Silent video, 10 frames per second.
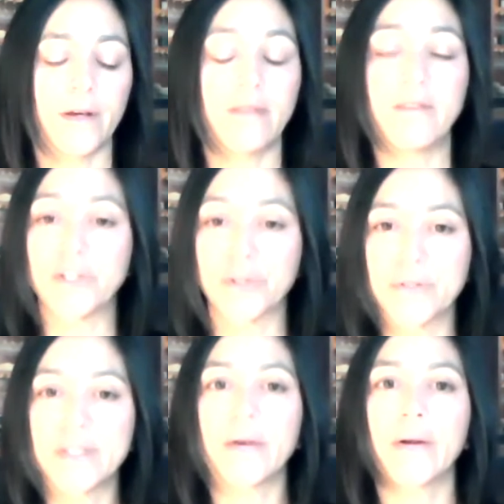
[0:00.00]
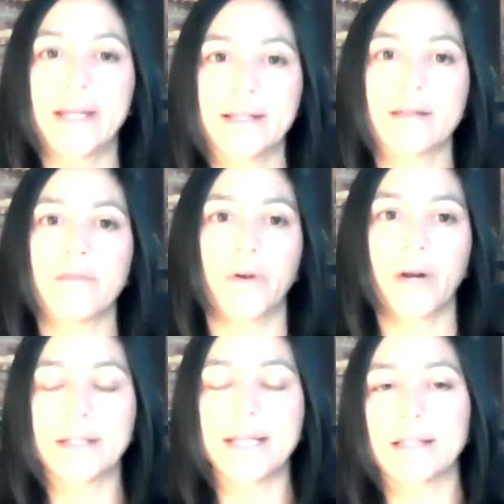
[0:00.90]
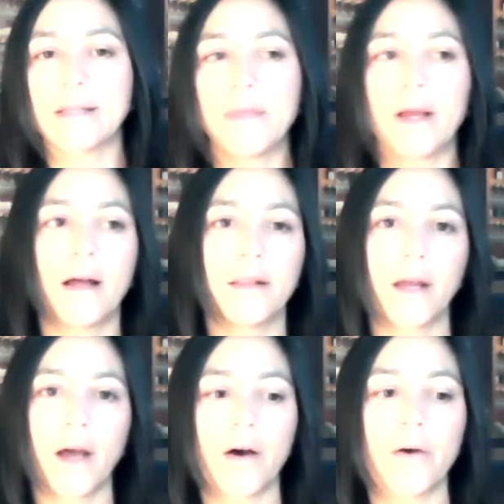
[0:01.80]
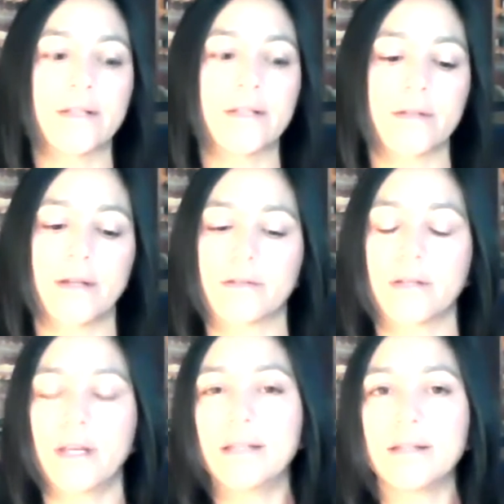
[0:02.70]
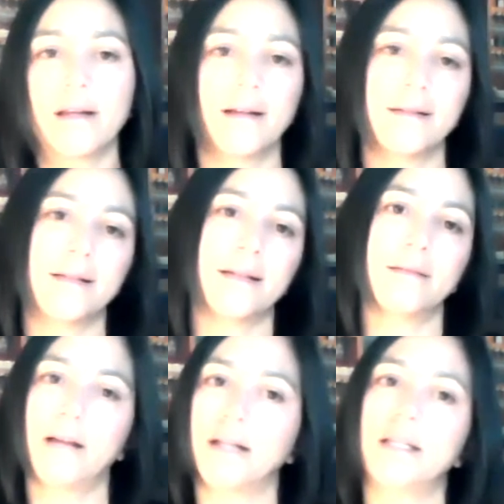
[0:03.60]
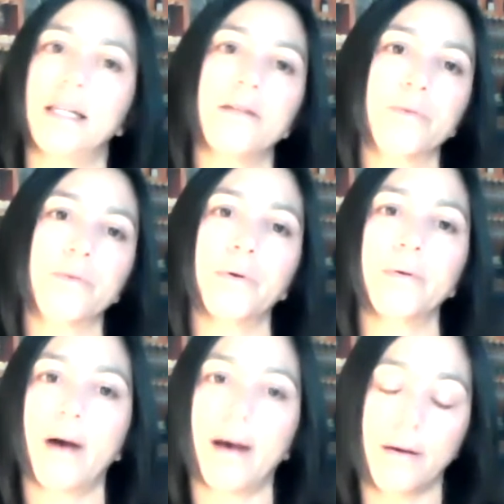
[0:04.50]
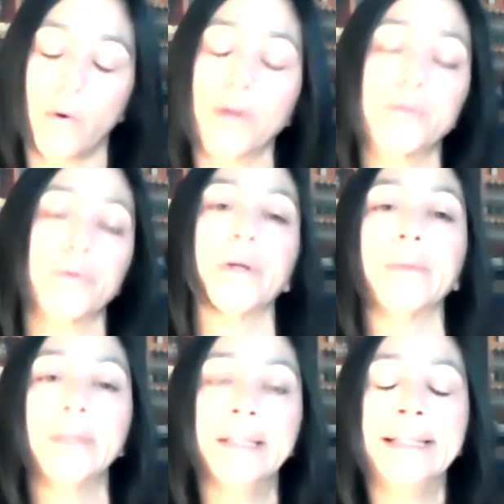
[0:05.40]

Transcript: adventure series. So if you're going to take something on the go, it's easy not to need a corkscrew.